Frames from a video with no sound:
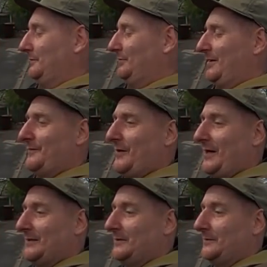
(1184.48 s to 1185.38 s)

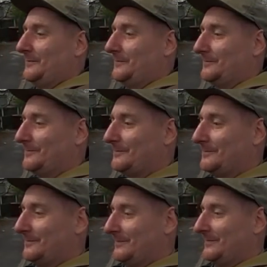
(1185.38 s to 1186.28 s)
dragonflies.
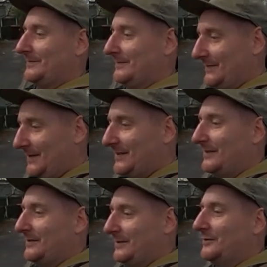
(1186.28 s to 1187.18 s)
Yeah. Don't we all? Is
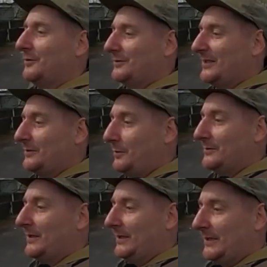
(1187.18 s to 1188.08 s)
that- no, is that the
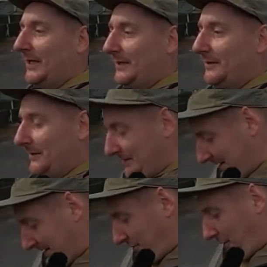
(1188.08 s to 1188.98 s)
one? Yeah, yeah. Yeah.
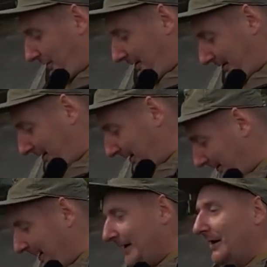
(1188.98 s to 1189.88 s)
Yeah, not a lot, a lot,
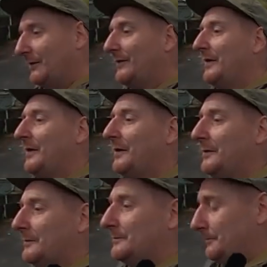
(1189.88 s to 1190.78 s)
yeah. Oh, Go,
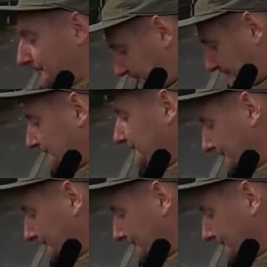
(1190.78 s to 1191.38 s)
photographs them.